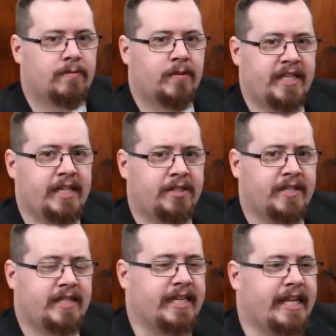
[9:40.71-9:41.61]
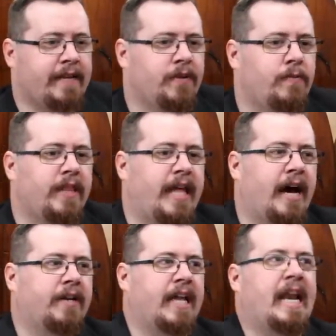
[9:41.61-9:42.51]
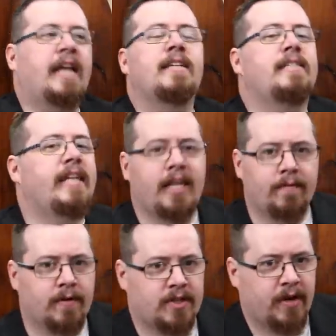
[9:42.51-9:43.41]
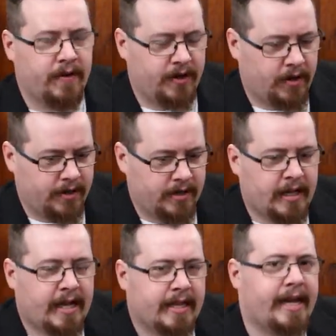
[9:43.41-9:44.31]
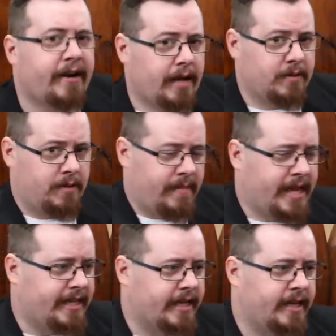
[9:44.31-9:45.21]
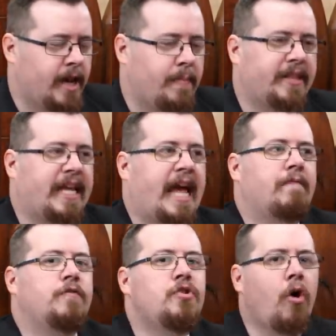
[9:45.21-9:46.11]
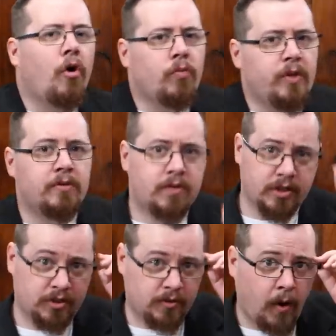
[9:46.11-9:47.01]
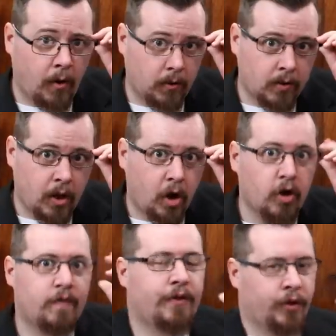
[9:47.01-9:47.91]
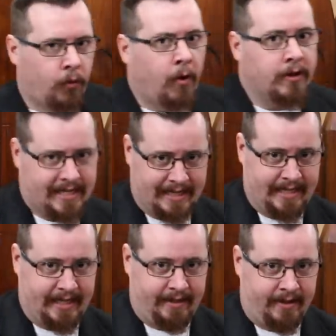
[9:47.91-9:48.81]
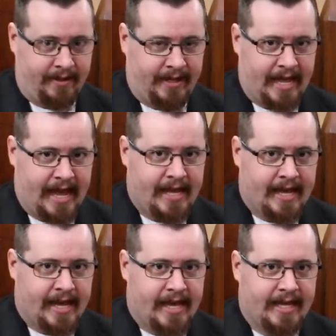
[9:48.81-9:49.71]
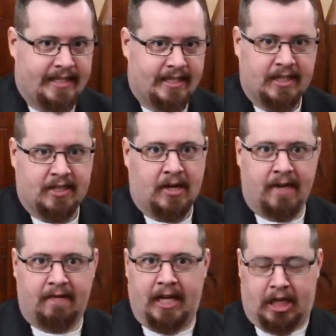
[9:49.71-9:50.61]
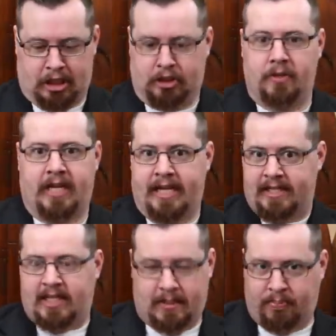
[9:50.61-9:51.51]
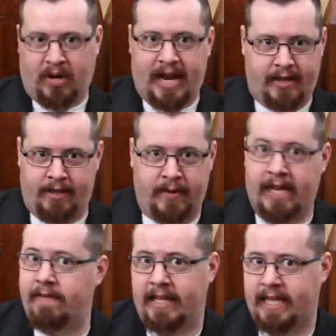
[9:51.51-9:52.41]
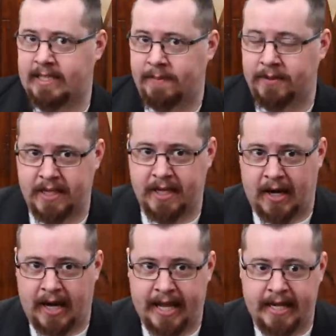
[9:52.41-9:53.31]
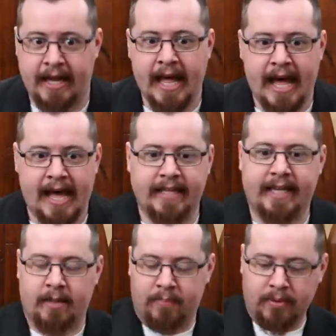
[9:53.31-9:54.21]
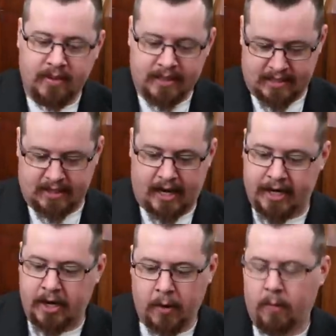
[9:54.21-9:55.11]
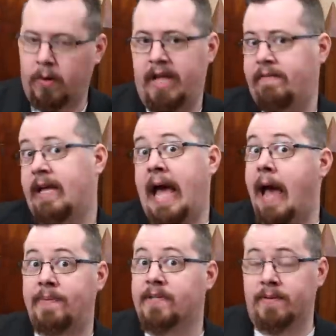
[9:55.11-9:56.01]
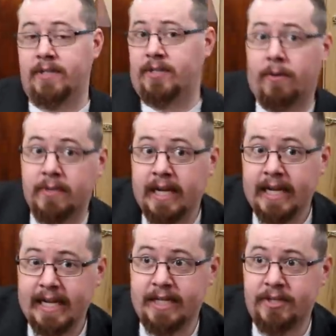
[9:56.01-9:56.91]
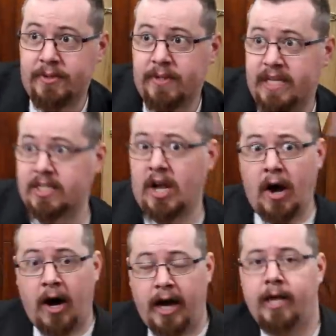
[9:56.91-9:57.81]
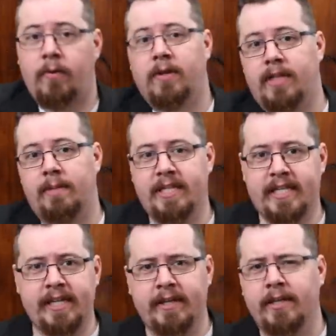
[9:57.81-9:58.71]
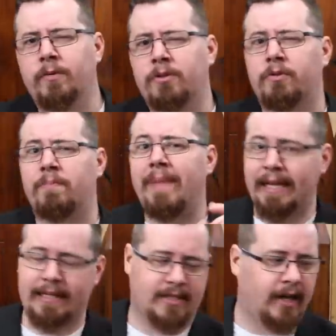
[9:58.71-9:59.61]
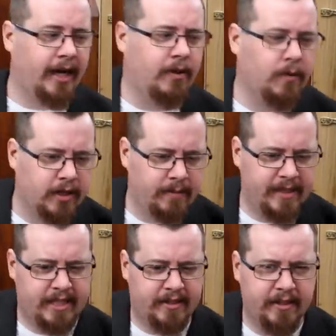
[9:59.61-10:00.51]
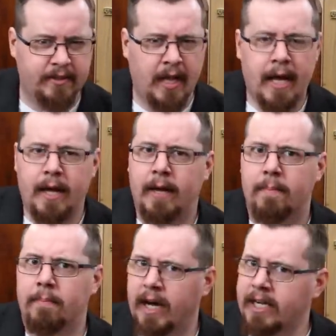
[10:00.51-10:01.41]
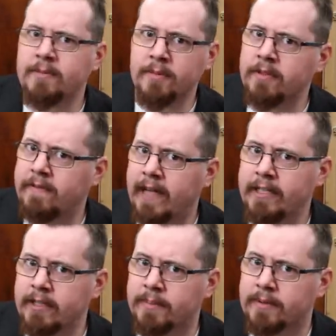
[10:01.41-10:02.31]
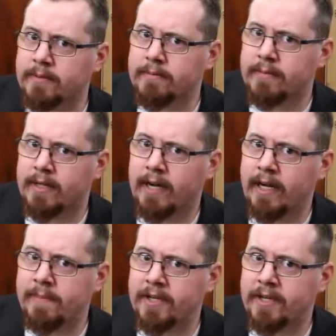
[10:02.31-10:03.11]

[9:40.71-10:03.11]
What's interesting, even without an understanding of what's going on, they are able to make it, but they have no real control over the quantity, okay? It's just kind of like a shotgun spray whenever they're smelting iron, and then they can pull aside whatever happened to result into this higher quality material, which would make this higher quality material much more valuable, all right?